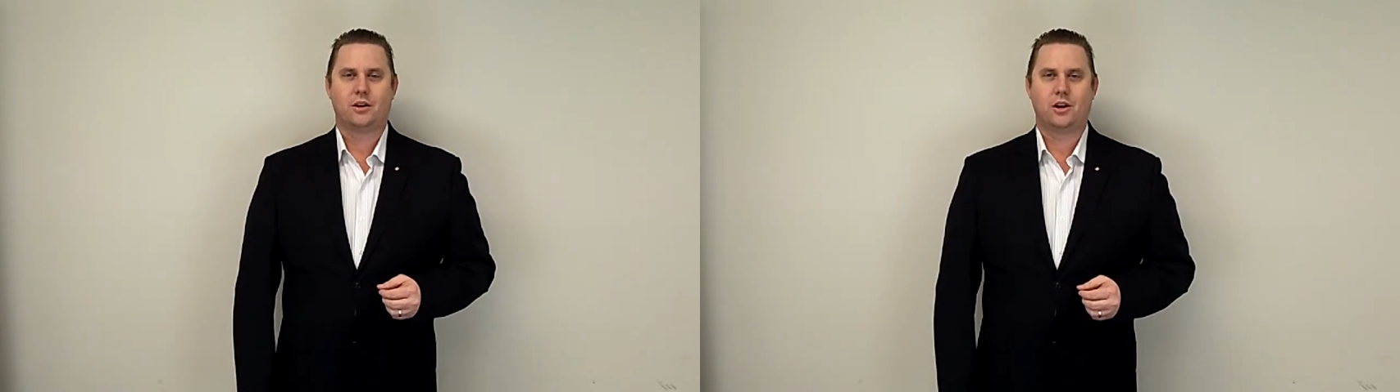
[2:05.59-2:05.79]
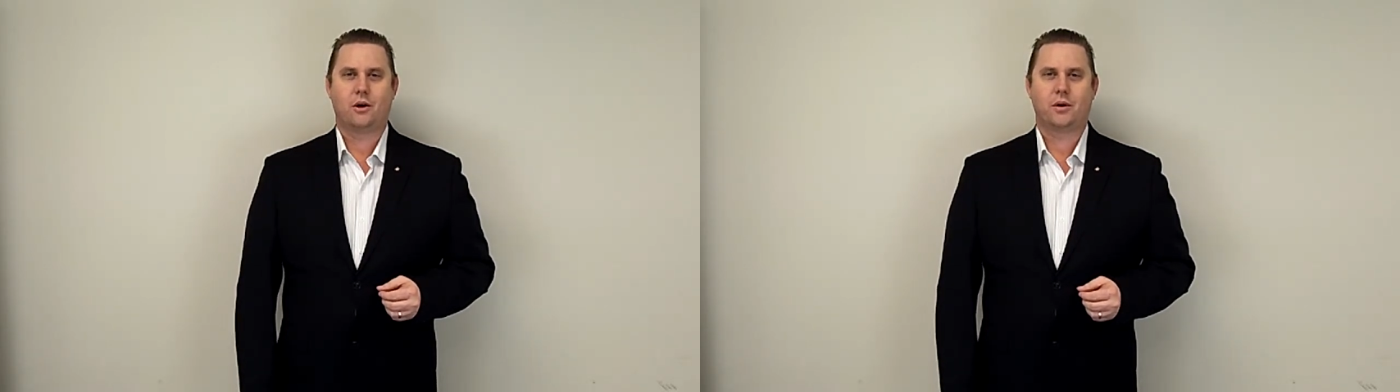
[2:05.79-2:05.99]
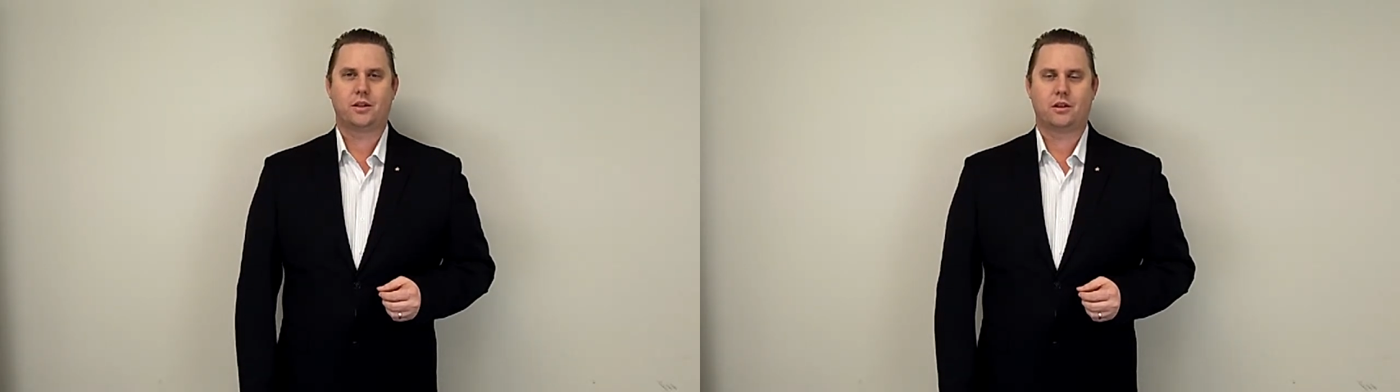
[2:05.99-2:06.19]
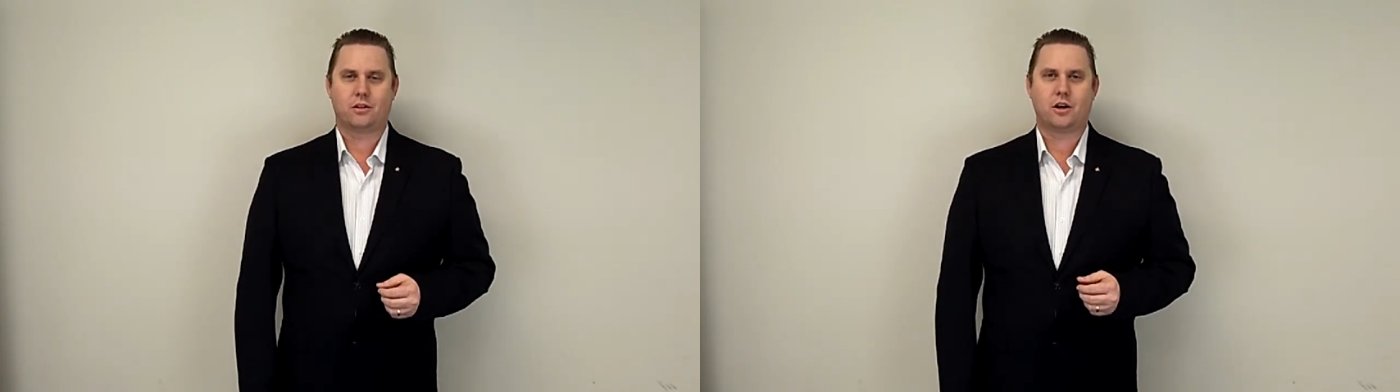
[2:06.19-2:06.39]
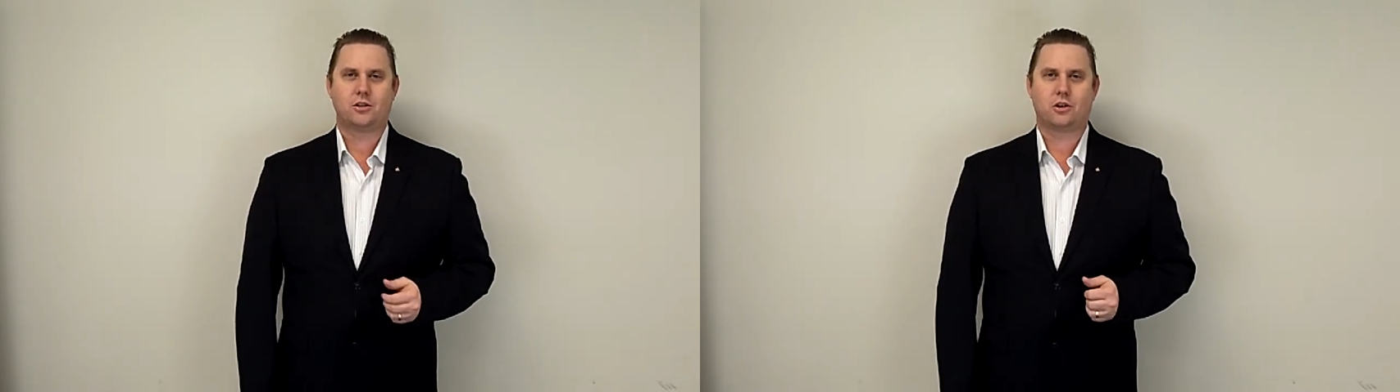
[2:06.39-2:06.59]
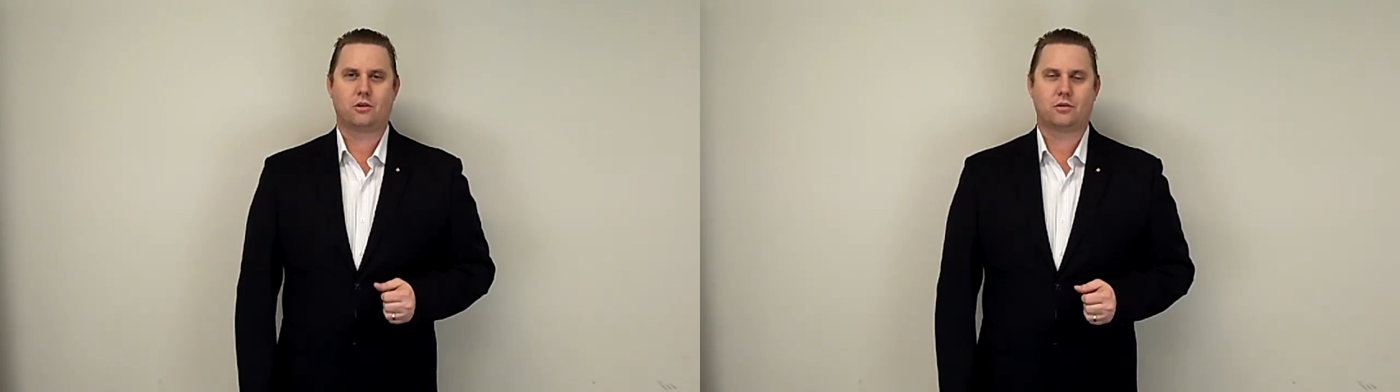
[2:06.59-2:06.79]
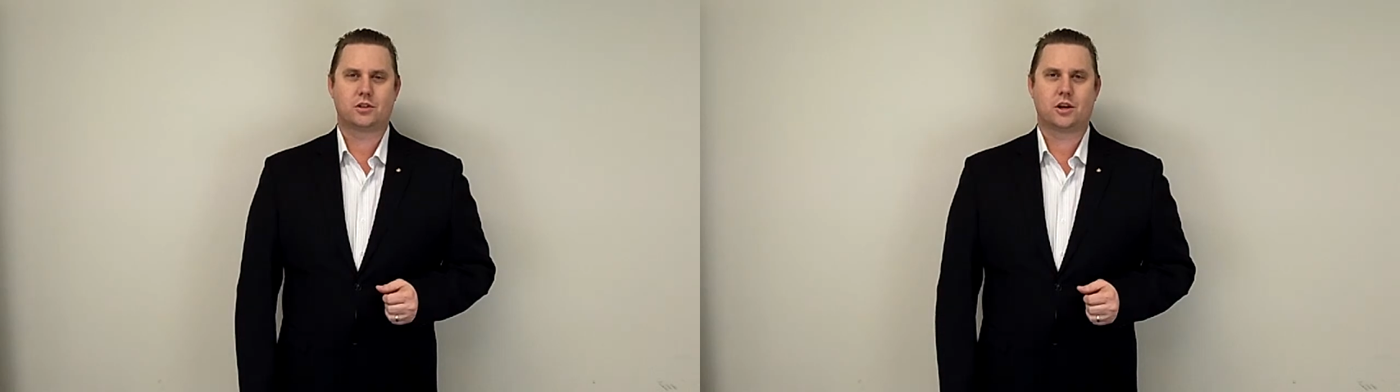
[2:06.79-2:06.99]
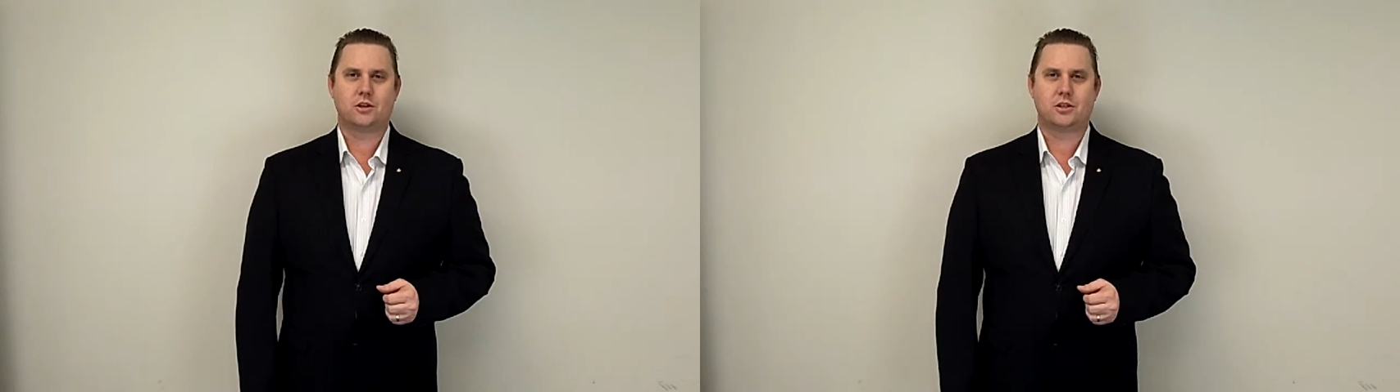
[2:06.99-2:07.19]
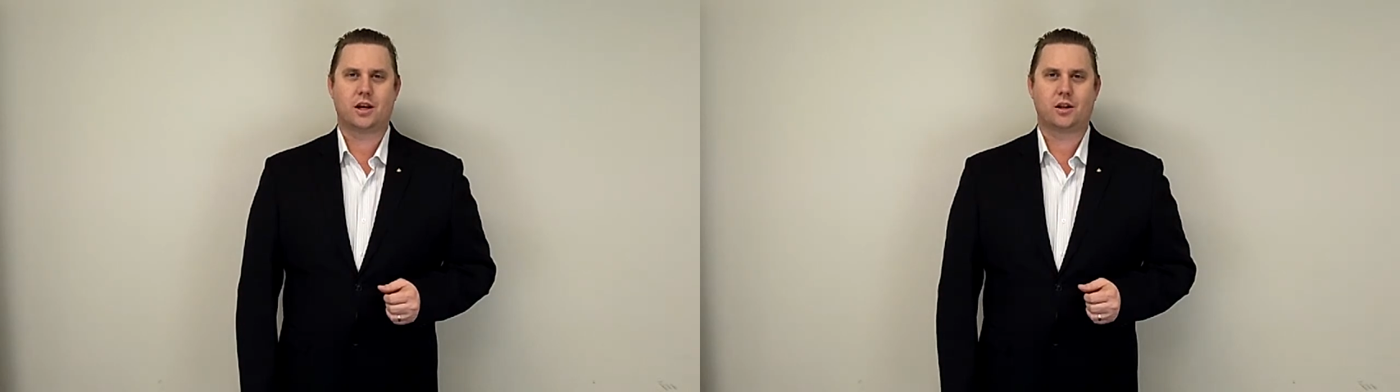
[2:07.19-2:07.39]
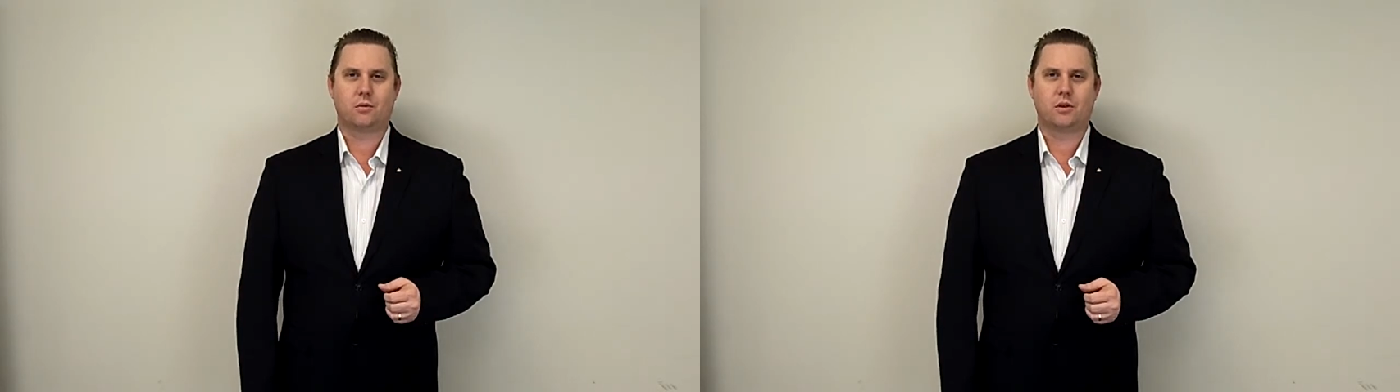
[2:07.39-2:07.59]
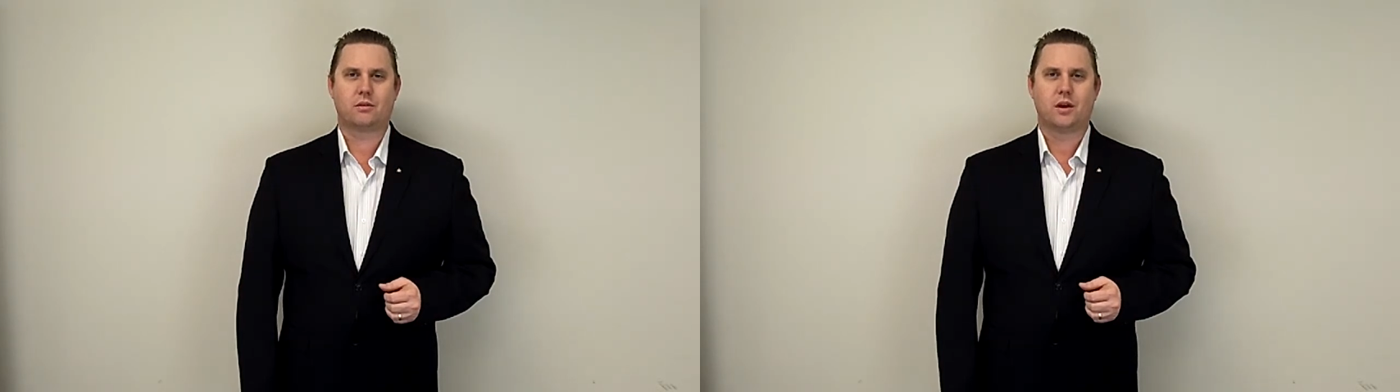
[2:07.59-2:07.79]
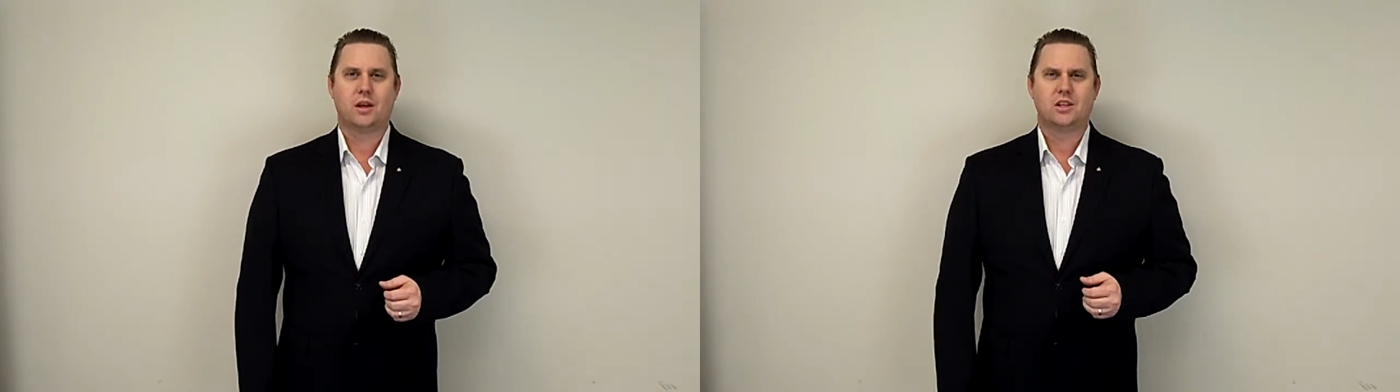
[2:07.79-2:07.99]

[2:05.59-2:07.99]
knowing that those that you're associating with